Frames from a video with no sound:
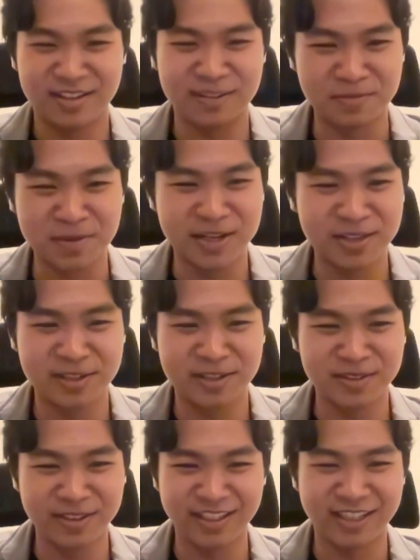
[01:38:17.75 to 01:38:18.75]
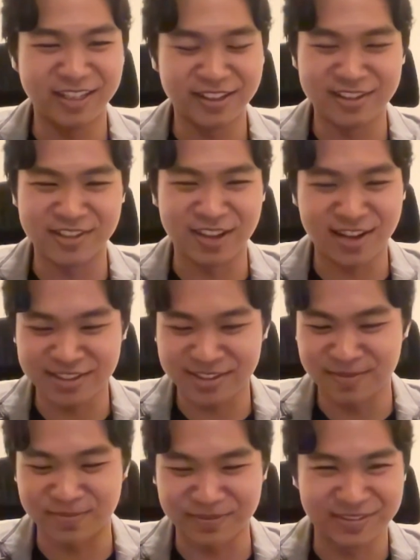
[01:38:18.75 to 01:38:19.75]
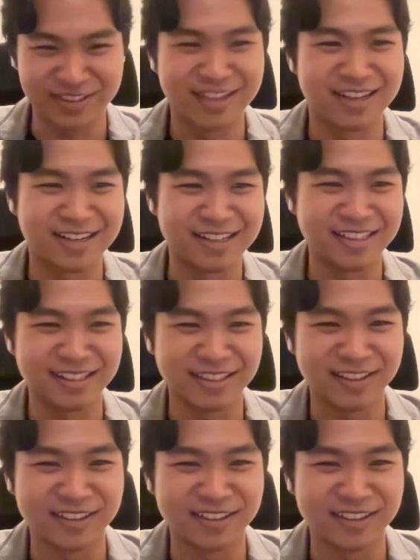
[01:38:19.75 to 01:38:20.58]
what you're doing here is awesome, Gary.